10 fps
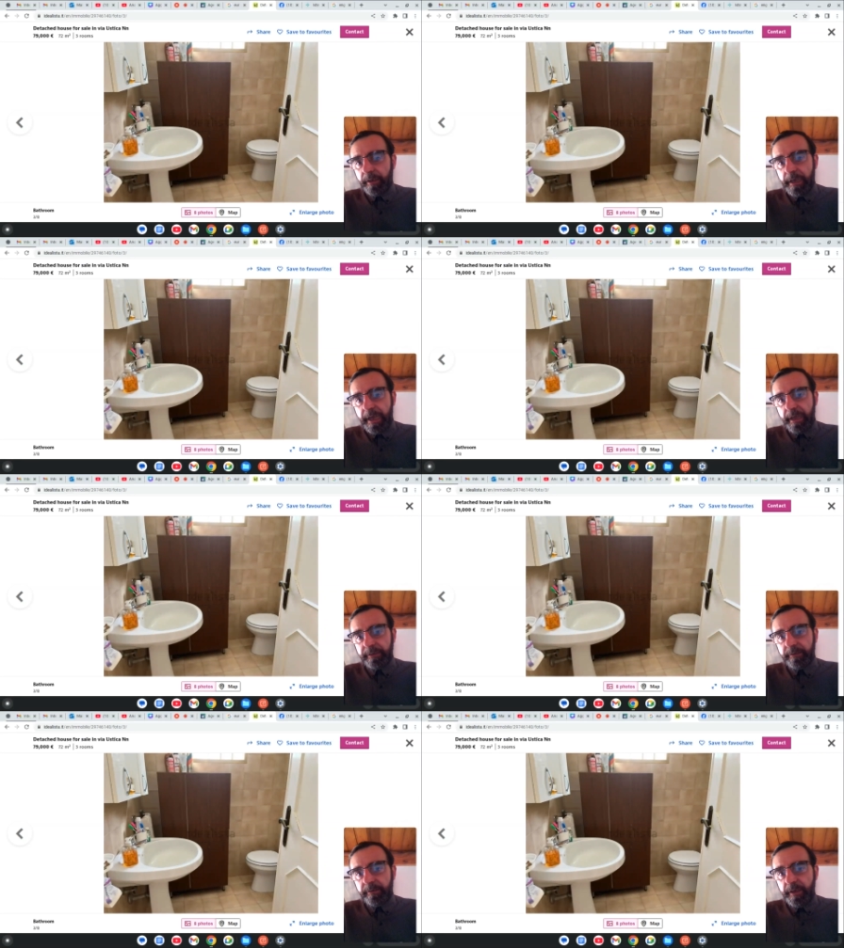
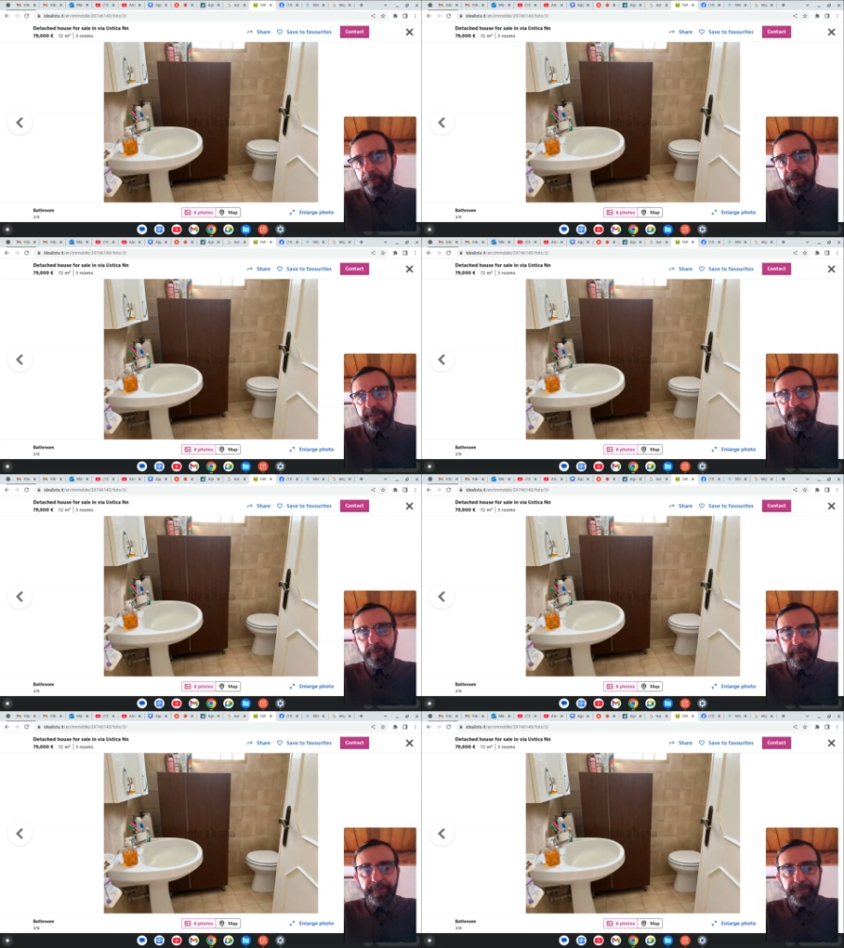and if
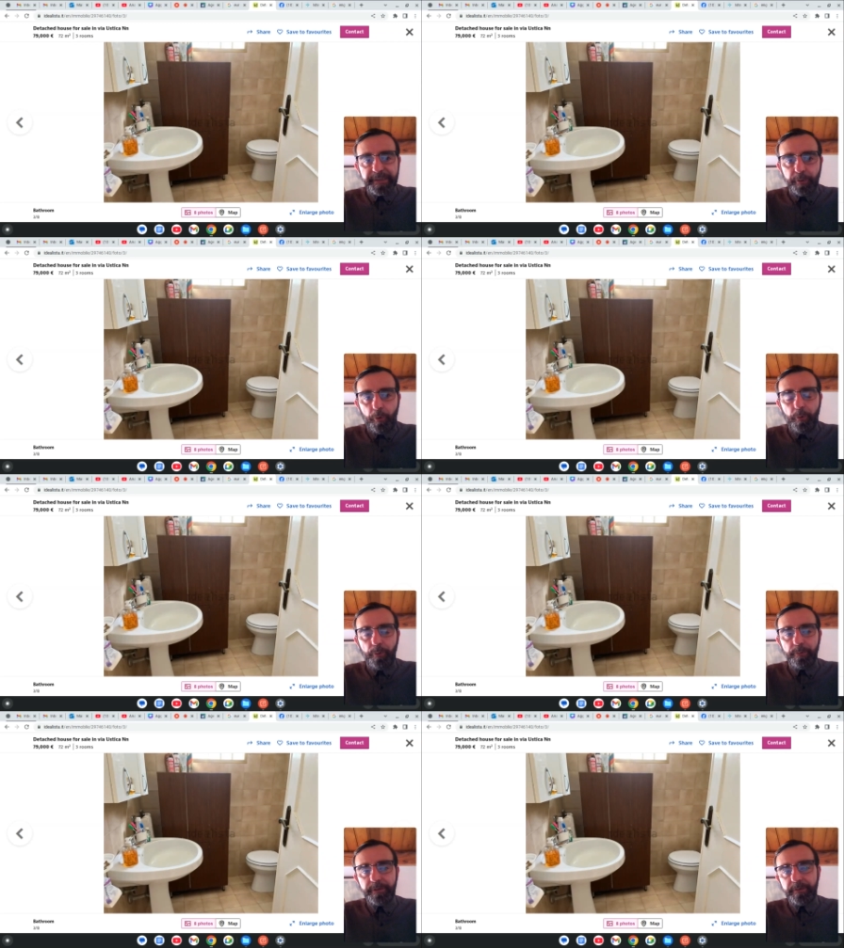it's
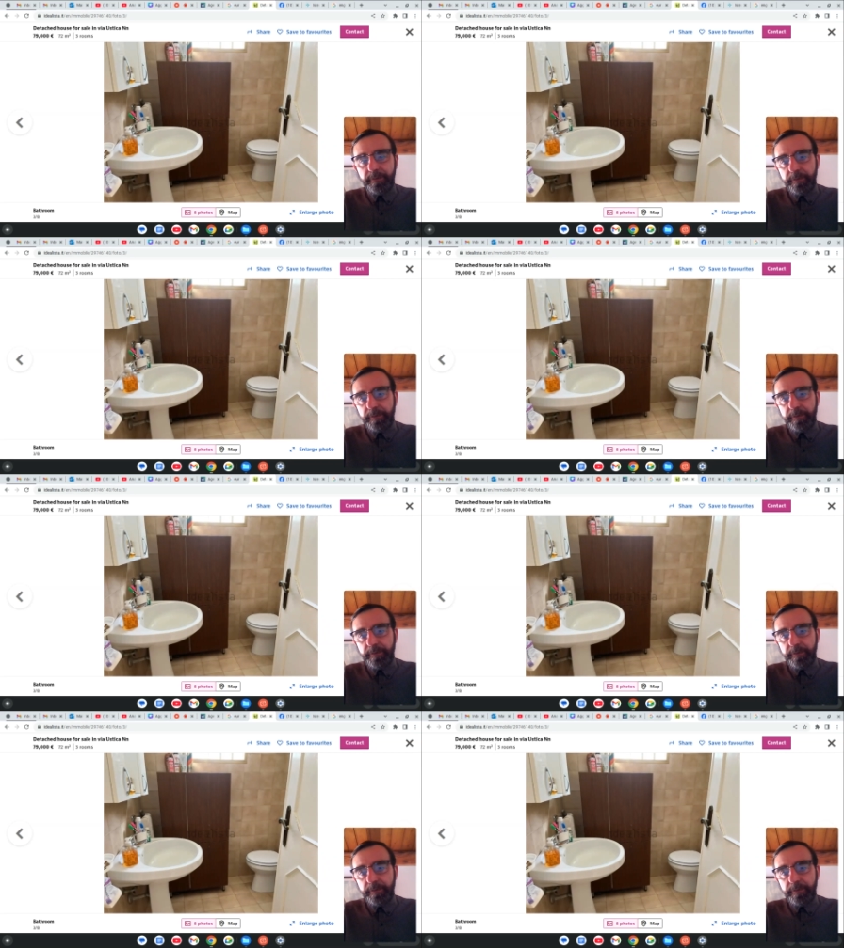old